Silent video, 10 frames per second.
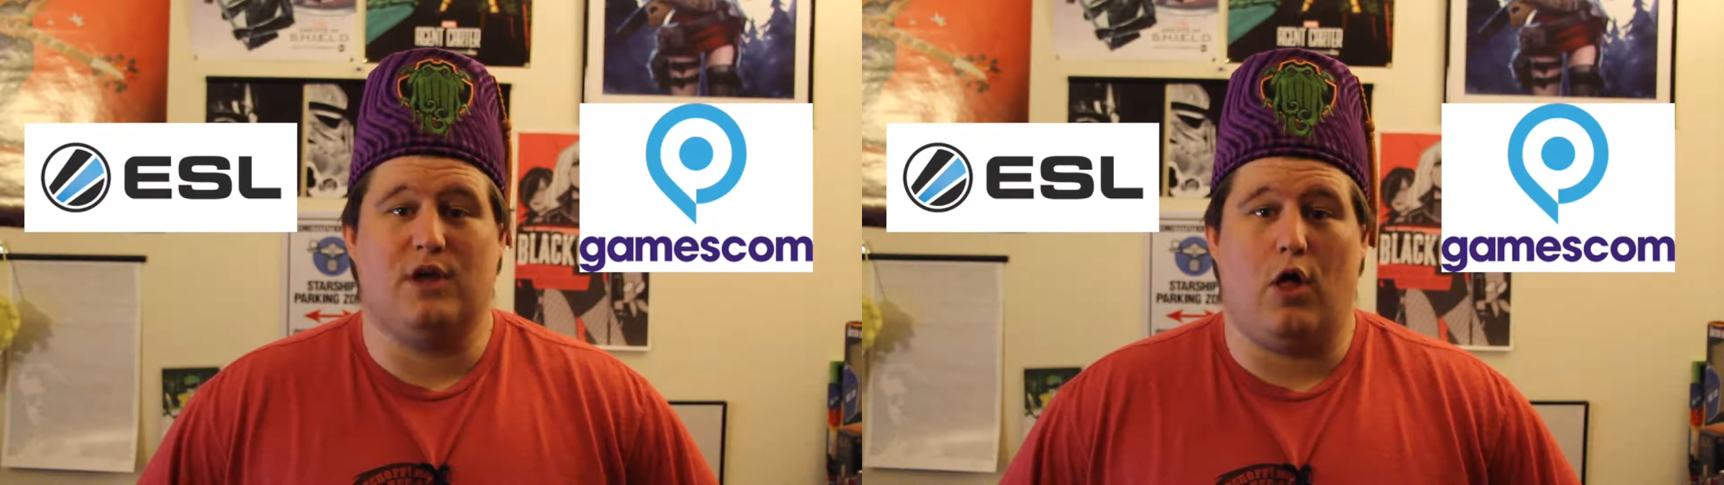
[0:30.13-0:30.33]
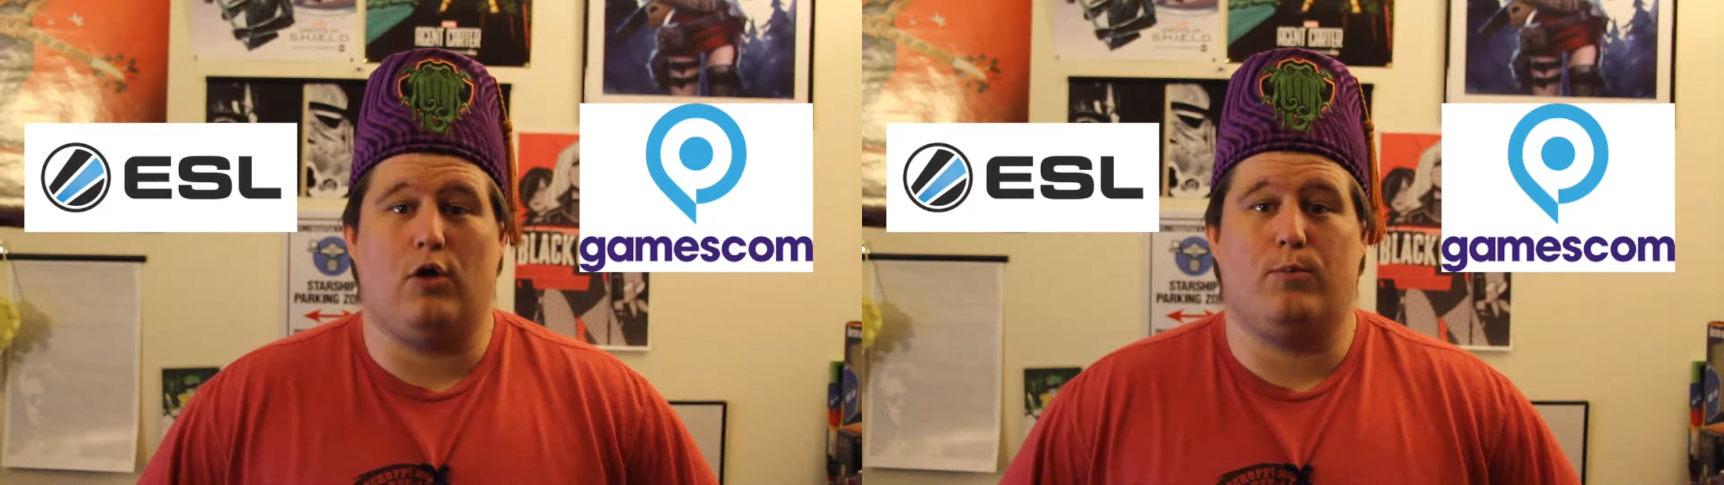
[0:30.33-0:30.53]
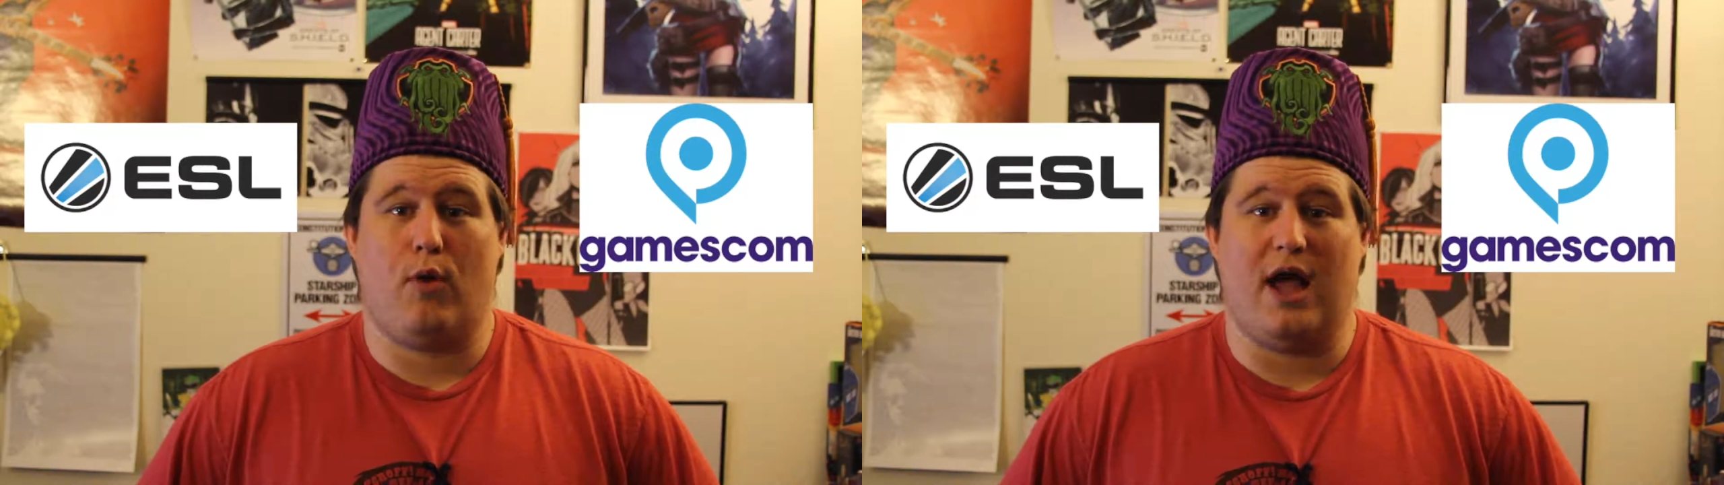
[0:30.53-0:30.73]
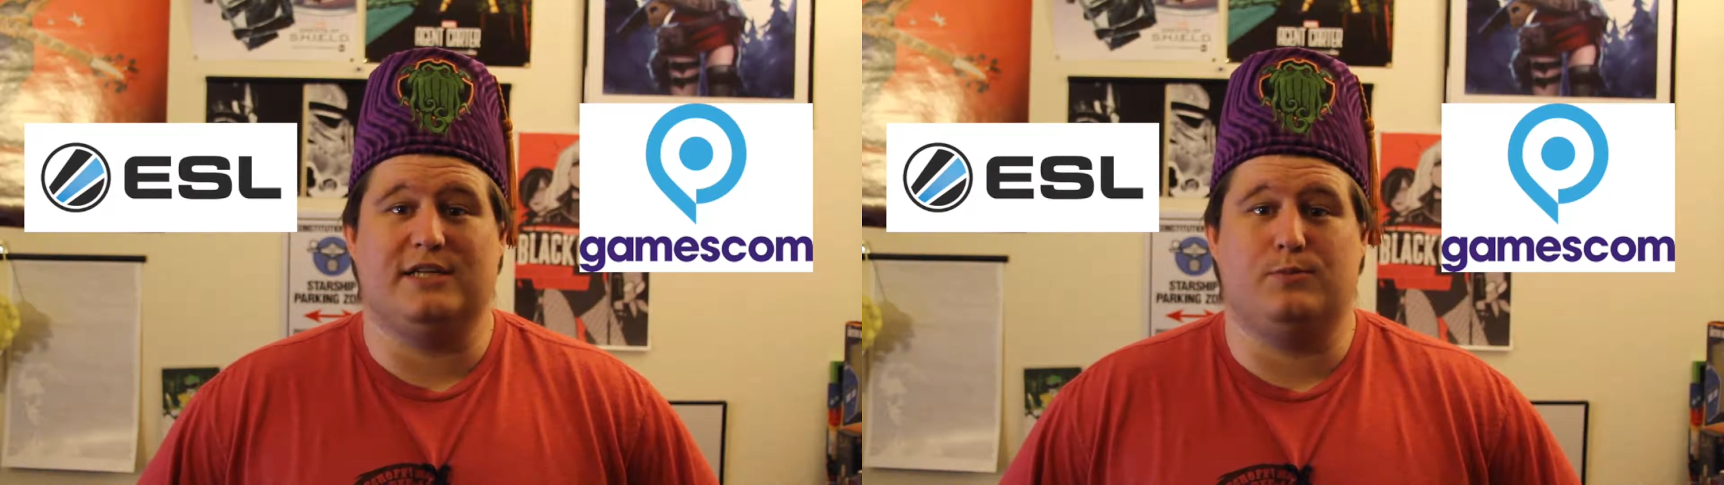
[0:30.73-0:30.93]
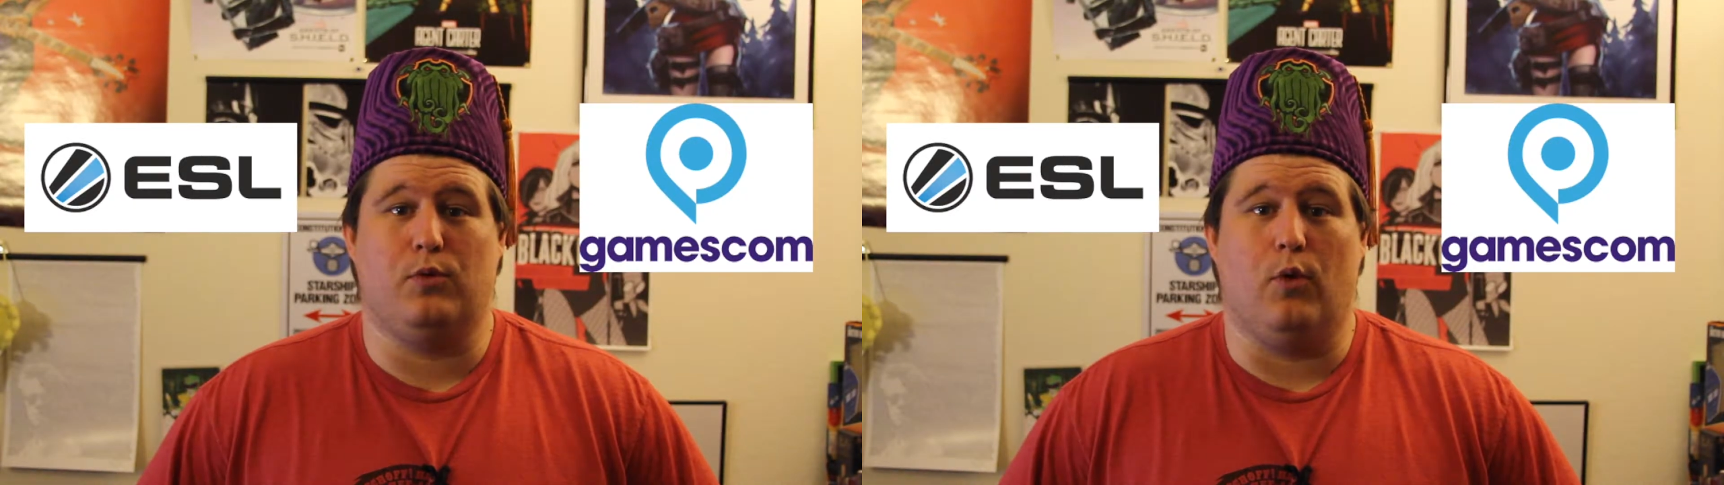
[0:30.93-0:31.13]
dollar
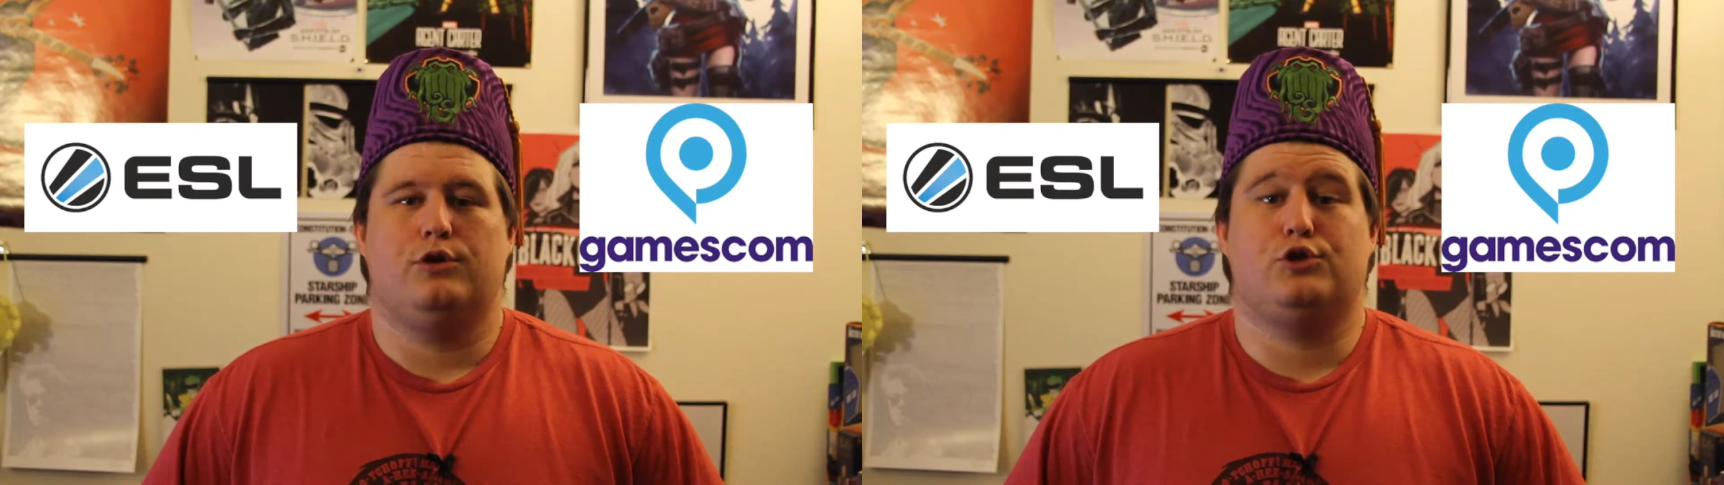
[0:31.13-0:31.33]
prize pool.